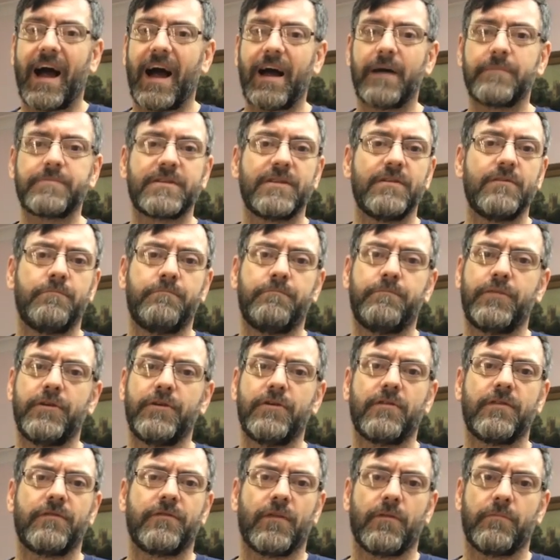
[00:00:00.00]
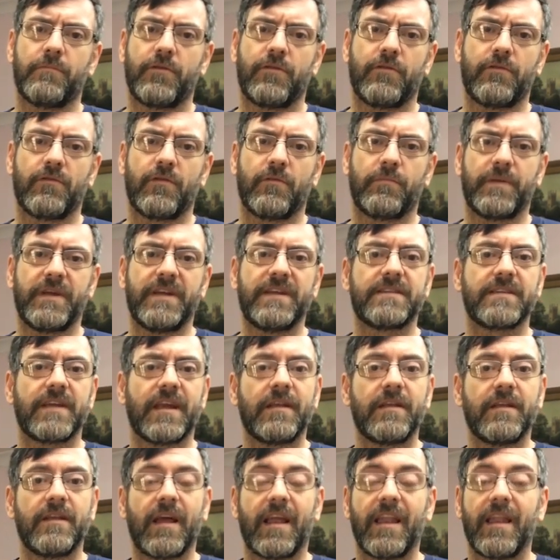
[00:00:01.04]
Absolutely beautiful, beautiful piece
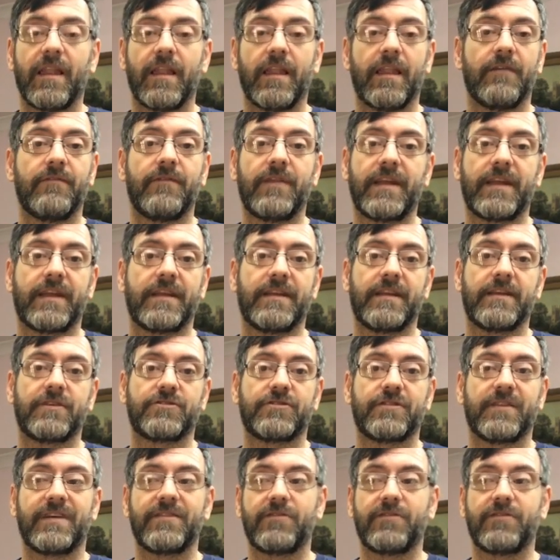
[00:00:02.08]
in lovely condition.